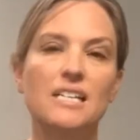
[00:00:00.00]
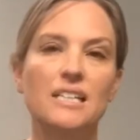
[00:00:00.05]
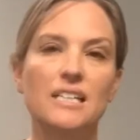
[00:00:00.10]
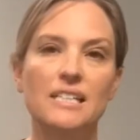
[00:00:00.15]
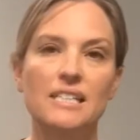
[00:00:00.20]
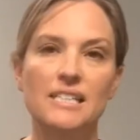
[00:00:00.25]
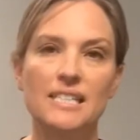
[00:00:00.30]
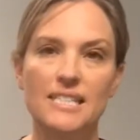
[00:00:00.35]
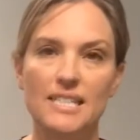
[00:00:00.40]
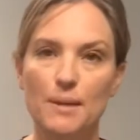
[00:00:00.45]

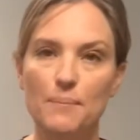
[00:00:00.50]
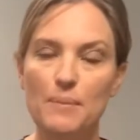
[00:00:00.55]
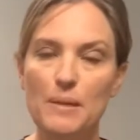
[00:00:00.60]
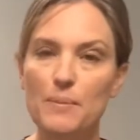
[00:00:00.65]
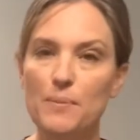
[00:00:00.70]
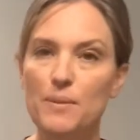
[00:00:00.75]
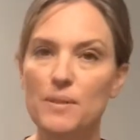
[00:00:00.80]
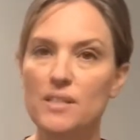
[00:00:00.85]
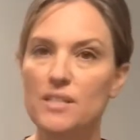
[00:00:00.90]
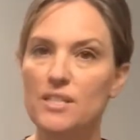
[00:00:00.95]
Some
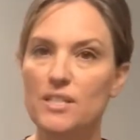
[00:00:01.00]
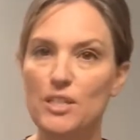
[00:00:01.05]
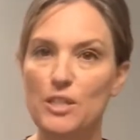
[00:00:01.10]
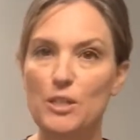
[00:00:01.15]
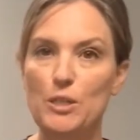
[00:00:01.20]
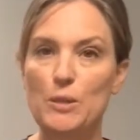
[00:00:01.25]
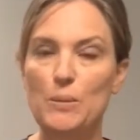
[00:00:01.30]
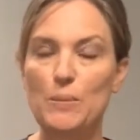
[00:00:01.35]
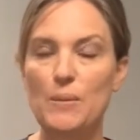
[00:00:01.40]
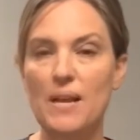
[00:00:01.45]
people
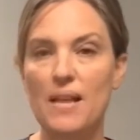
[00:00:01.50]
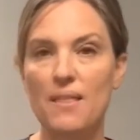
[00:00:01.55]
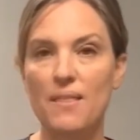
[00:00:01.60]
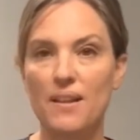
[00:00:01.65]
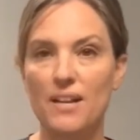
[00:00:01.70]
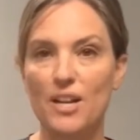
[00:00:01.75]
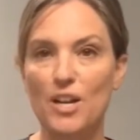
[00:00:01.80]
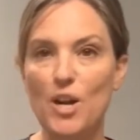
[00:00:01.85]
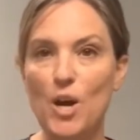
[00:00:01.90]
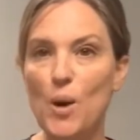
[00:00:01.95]
assume that
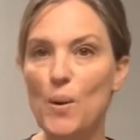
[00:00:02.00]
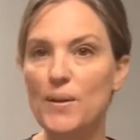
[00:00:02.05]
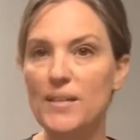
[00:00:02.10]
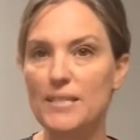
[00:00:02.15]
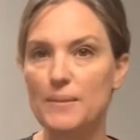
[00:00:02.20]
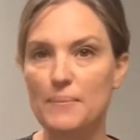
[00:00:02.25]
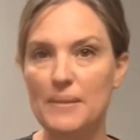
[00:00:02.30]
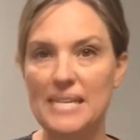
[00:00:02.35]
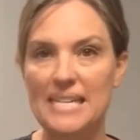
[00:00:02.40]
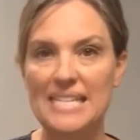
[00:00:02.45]
it always
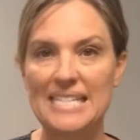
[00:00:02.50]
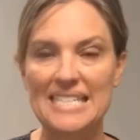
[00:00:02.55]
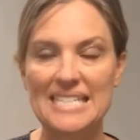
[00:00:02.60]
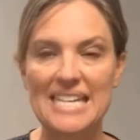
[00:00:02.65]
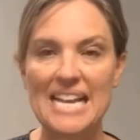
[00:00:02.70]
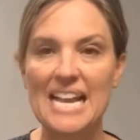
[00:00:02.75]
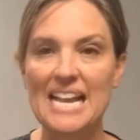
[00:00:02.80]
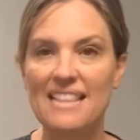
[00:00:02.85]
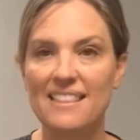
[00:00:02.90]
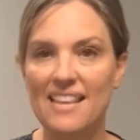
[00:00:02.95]
means
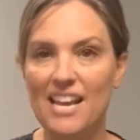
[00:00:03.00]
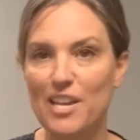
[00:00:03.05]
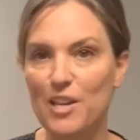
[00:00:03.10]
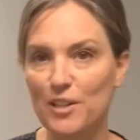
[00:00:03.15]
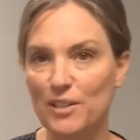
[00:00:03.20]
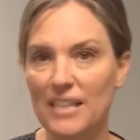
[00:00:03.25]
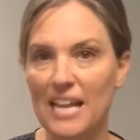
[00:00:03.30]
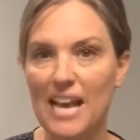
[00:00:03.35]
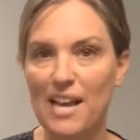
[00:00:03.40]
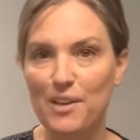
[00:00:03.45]
that your
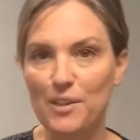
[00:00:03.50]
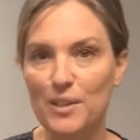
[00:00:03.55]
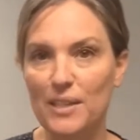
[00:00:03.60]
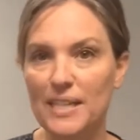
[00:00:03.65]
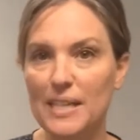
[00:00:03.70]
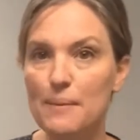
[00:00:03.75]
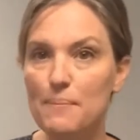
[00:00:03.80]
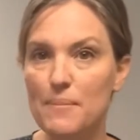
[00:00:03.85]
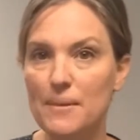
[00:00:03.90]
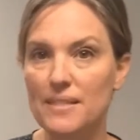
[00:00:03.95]
lateral
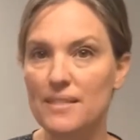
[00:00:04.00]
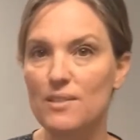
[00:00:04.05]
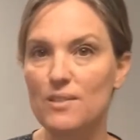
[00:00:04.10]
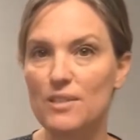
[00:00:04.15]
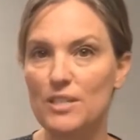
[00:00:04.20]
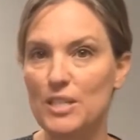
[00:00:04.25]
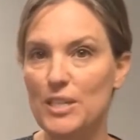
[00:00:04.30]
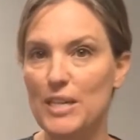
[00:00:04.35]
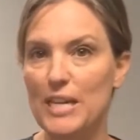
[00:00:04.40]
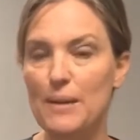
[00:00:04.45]
hip
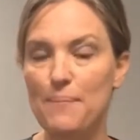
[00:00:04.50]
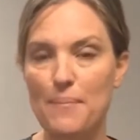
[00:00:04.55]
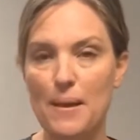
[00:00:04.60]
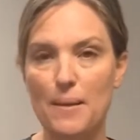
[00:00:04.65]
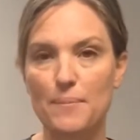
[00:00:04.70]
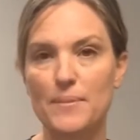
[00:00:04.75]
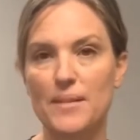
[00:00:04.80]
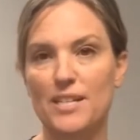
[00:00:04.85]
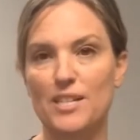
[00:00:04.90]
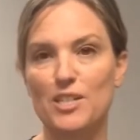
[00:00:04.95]
muscles, your hip
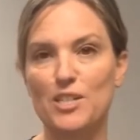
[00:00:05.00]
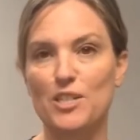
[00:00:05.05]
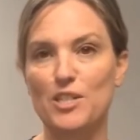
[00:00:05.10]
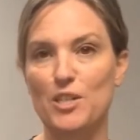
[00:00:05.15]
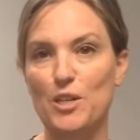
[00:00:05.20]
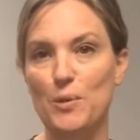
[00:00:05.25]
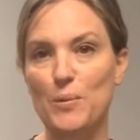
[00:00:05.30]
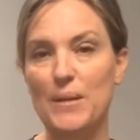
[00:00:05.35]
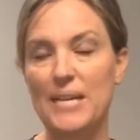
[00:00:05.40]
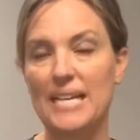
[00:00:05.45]
abductors,
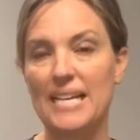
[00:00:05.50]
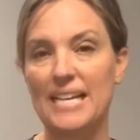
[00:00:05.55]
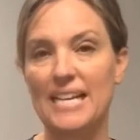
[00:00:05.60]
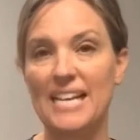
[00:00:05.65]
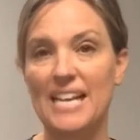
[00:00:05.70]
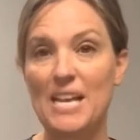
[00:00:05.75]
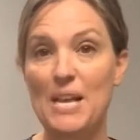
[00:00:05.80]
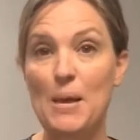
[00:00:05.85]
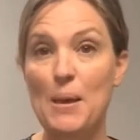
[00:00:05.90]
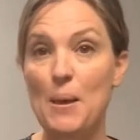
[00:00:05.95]
are weak.
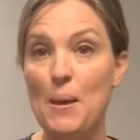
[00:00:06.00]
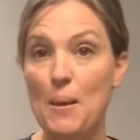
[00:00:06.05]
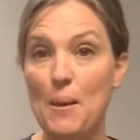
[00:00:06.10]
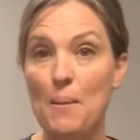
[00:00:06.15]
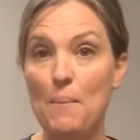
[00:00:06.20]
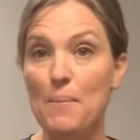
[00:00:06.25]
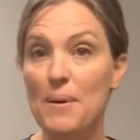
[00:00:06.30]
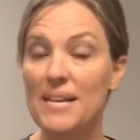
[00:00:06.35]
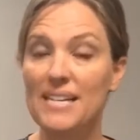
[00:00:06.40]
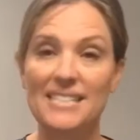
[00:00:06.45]

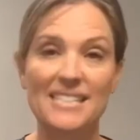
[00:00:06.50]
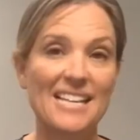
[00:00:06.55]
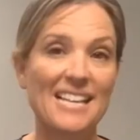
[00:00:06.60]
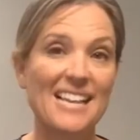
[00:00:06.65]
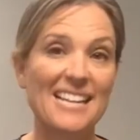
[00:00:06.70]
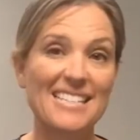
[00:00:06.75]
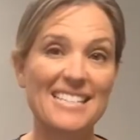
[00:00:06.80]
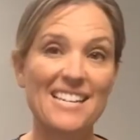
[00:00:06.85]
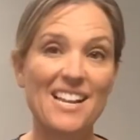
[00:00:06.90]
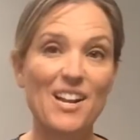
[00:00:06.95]
But
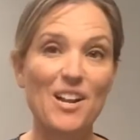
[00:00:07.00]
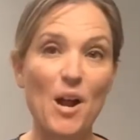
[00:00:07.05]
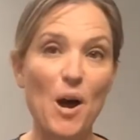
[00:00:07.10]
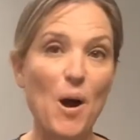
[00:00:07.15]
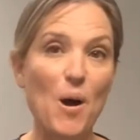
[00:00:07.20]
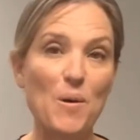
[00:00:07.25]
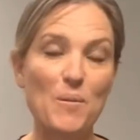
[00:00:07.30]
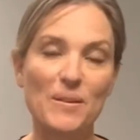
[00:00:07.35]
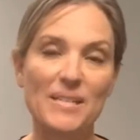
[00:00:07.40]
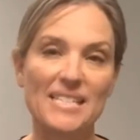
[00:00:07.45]
that's not
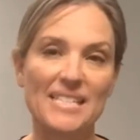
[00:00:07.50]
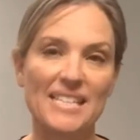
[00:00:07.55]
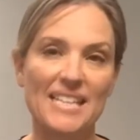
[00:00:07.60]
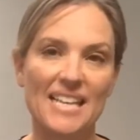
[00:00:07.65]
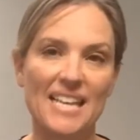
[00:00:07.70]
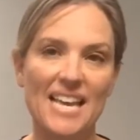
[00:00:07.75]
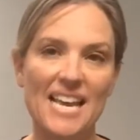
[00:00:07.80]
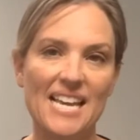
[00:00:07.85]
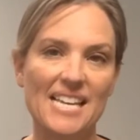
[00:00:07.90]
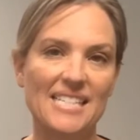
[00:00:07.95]
always the
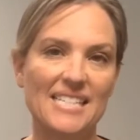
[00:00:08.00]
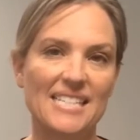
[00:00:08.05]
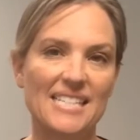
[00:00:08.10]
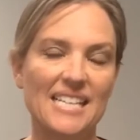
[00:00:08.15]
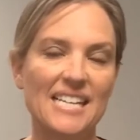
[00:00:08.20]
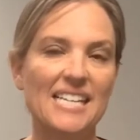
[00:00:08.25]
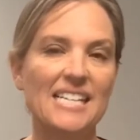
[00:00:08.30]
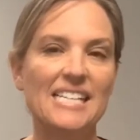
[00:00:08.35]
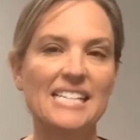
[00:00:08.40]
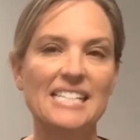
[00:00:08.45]
case.
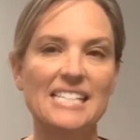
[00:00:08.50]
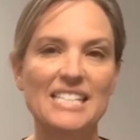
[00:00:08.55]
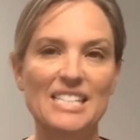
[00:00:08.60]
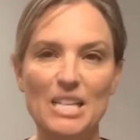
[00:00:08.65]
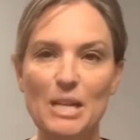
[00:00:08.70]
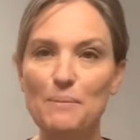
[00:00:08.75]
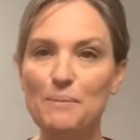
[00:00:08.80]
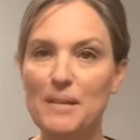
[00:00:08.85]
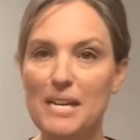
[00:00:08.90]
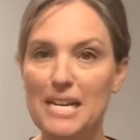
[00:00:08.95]

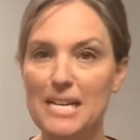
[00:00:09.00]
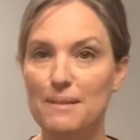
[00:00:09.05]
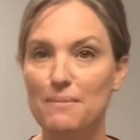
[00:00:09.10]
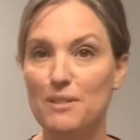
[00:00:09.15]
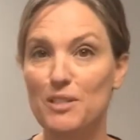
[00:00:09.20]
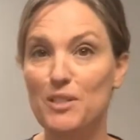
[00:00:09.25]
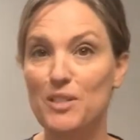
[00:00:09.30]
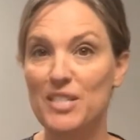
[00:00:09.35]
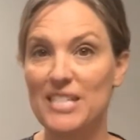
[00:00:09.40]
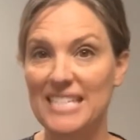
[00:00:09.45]
Sometimes
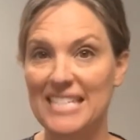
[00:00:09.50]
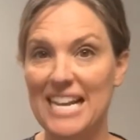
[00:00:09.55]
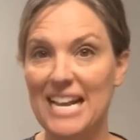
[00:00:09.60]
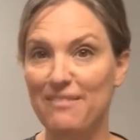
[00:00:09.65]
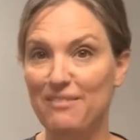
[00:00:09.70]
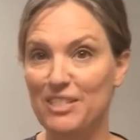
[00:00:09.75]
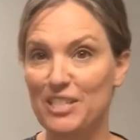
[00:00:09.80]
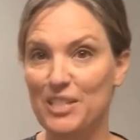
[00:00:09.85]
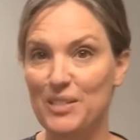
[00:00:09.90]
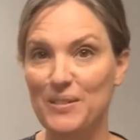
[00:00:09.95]
you just have
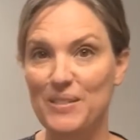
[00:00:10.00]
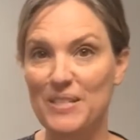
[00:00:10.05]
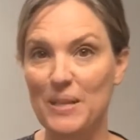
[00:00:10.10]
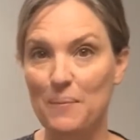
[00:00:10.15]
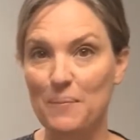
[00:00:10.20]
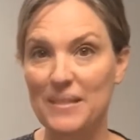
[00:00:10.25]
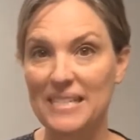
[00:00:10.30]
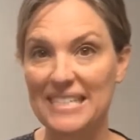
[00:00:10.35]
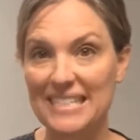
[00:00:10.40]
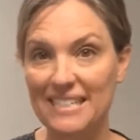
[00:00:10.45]
to do
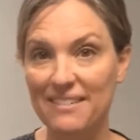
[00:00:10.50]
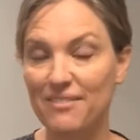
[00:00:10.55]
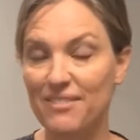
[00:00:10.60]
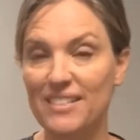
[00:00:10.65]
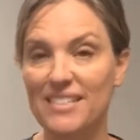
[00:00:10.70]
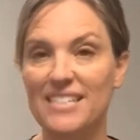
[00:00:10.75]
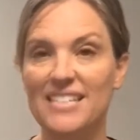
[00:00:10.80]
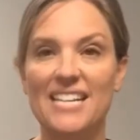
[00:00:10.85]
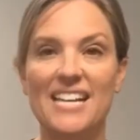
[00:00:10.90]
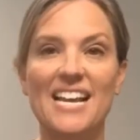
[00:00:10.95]
something
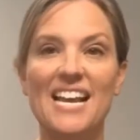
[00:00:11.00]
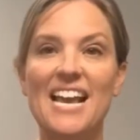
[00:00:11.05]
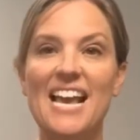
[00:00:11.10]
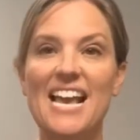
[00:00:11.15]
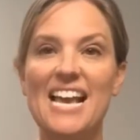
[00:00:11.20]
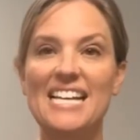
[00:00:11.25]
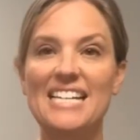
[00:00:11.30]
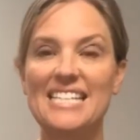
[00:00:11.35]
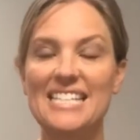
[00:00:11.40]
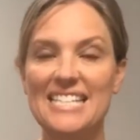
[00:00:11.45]
different
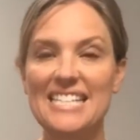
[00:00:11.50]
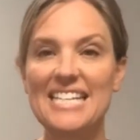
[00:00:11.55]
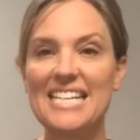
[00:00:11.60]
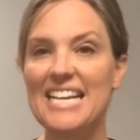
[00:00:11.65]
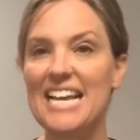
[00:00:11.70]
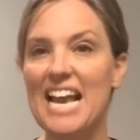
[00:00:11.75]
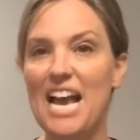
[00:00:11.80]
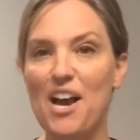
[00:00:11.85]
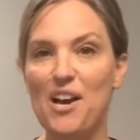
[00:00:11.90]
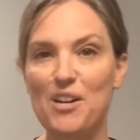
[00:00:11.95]
and see
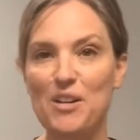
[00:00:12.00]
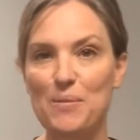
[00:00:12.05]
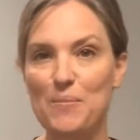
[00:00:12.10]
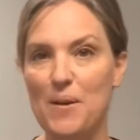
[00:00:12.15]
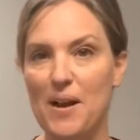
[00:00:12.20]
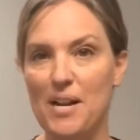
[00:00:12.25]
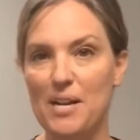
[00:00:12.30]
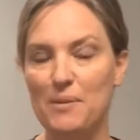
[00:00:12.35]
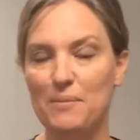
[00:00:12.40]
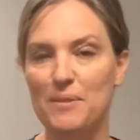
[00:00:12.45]
how your
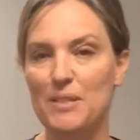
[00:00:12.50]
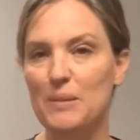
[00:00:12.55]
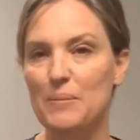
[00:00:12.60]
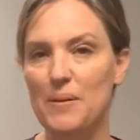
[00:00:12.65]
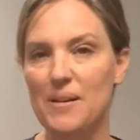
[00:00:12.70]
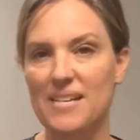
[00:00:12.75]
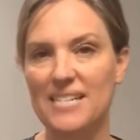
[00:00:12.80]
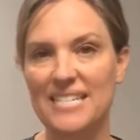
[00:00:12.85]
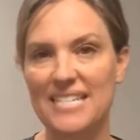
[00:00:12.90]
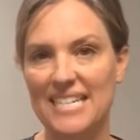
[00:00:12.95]
body
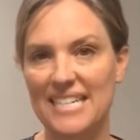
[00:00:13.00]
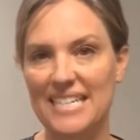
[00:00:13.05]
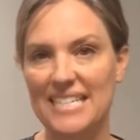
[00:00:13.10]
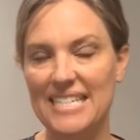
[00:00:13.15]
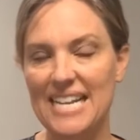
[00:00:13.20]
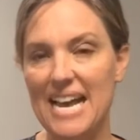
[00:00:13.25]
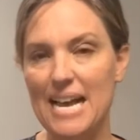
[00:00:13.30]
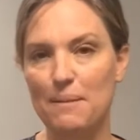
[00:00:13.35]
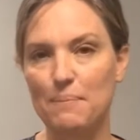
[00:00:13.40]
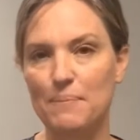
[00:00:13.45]
responds and
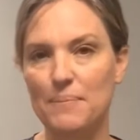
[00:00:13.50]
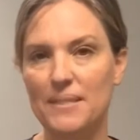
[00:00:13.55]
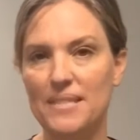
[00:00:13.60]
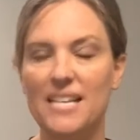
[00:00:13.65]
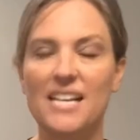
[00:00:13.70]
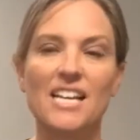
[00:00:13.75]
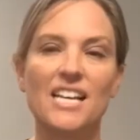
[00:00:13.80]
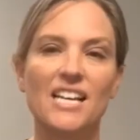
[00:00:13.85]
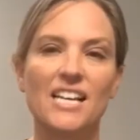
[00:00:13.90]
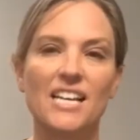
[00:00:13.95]
adapts.
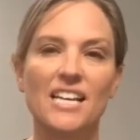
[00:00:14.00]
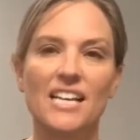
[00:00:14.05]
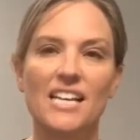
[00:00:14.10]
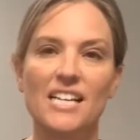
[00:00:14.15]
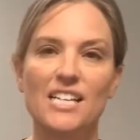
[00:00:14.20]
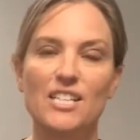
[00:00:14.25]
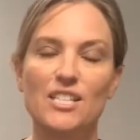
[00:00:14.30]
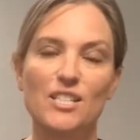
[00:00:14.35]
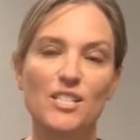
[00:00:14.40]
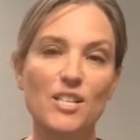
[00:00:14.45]

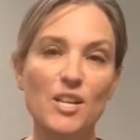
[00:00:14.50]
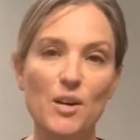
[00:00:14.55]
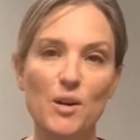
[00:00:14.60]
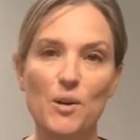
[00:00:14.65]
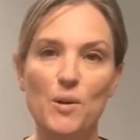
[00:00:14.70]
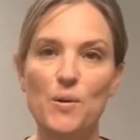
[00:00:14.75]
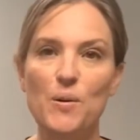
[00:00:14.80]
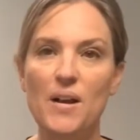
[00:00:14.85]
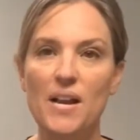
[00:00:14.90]
So,